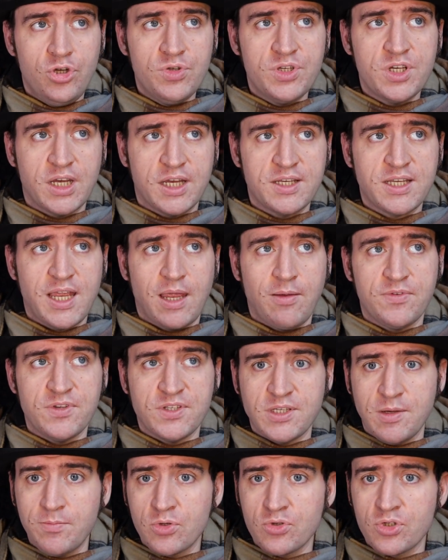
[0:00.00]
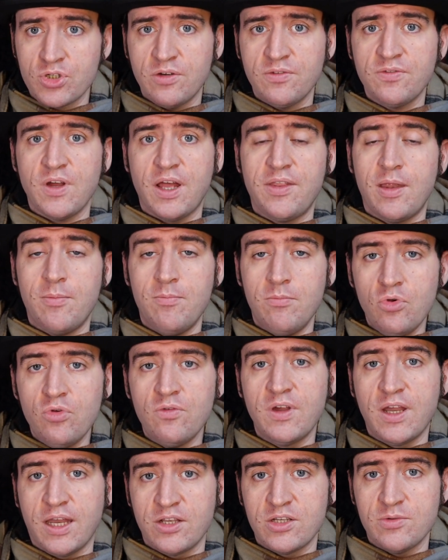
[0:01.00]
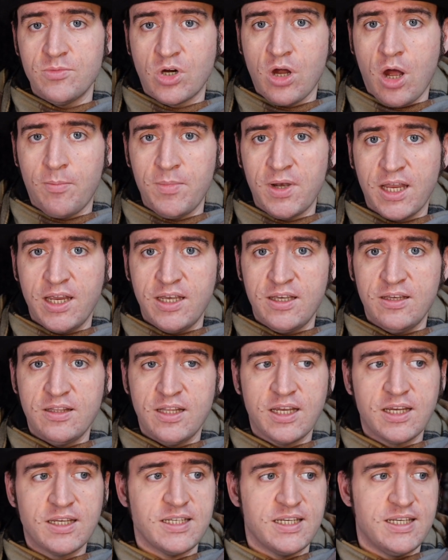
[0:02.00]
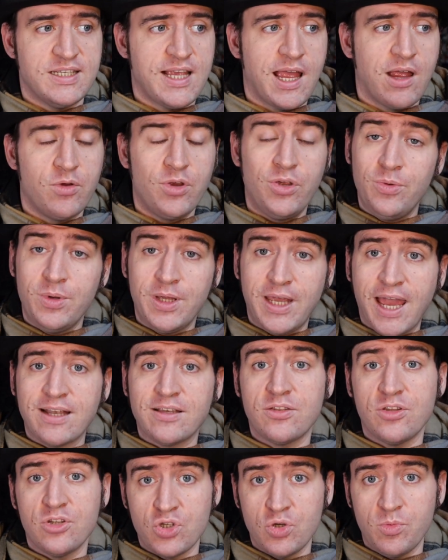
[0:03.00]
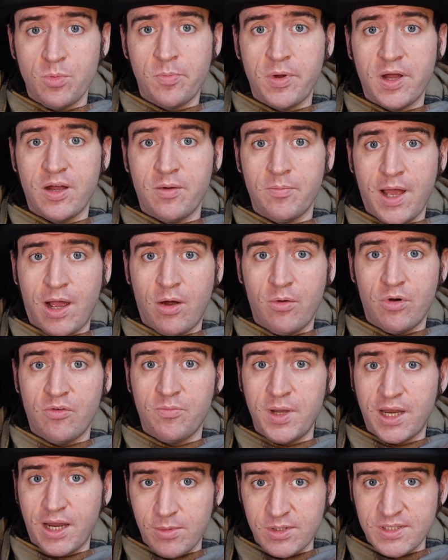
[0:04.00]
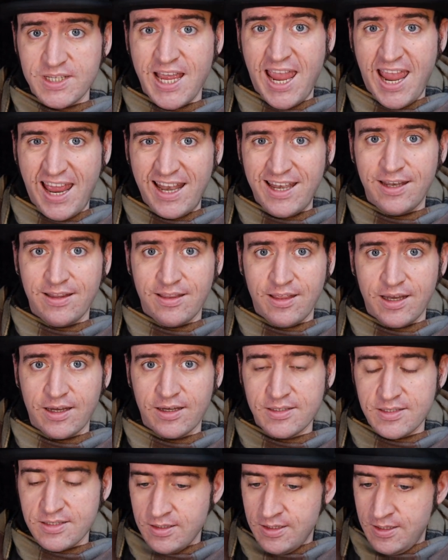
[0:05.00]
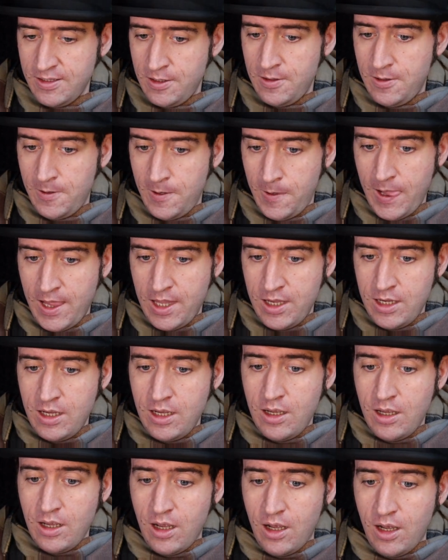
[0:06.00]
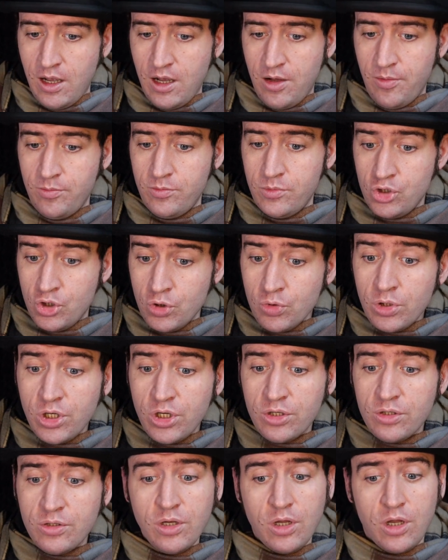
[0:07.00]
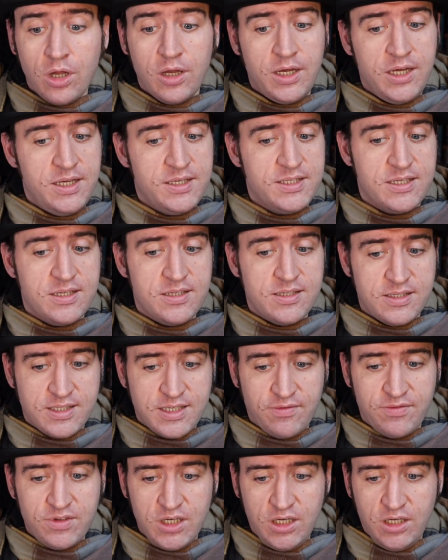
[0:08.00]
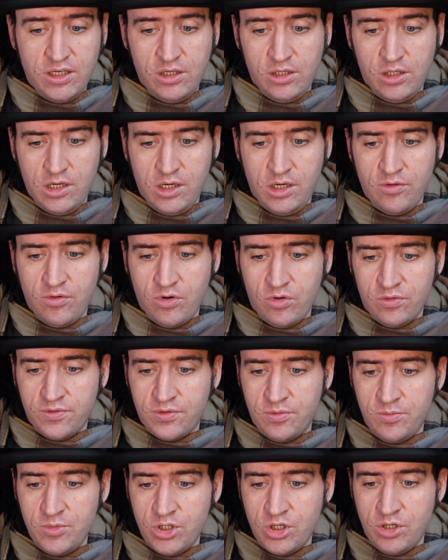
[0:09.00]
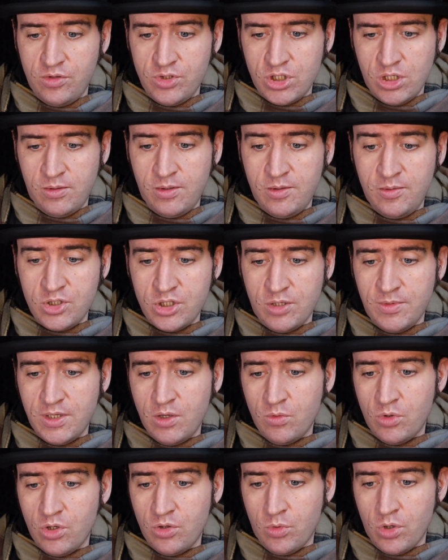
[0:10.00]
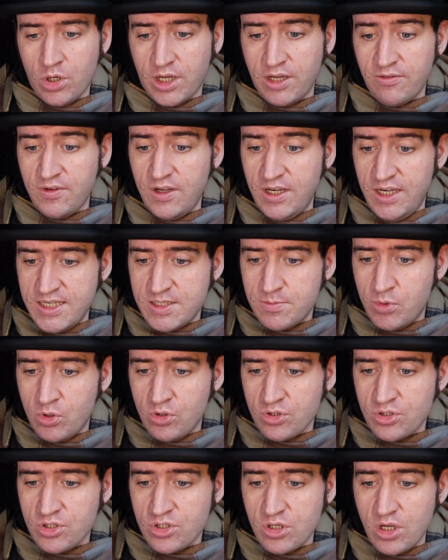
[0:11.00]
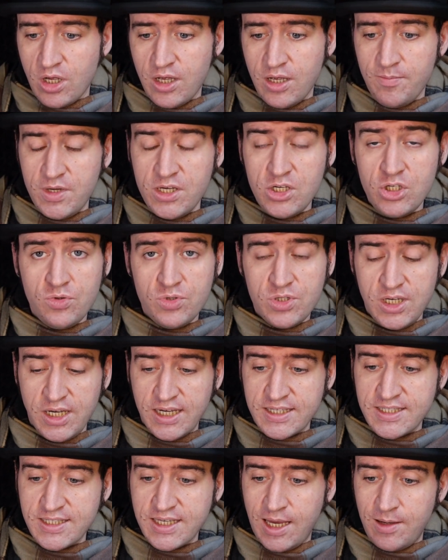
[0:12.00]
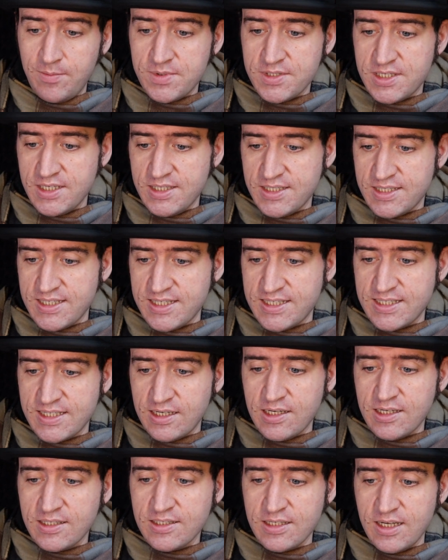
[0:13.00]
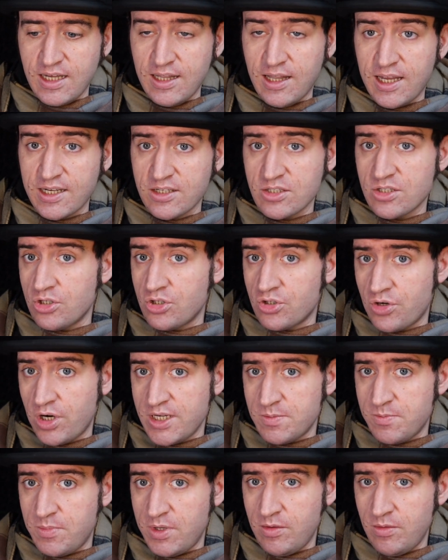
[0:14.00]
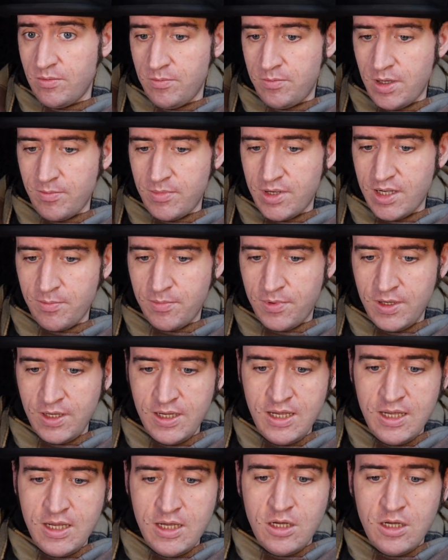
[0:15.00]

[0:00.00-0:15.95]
using Inkscape for simple stuff and then moving into more complicated things is how you get the superpower of being able to edit things. Julian, he's a 17-year-old from Germany working for eSports. He's used Inkscape since the start and likes the trace bitmap,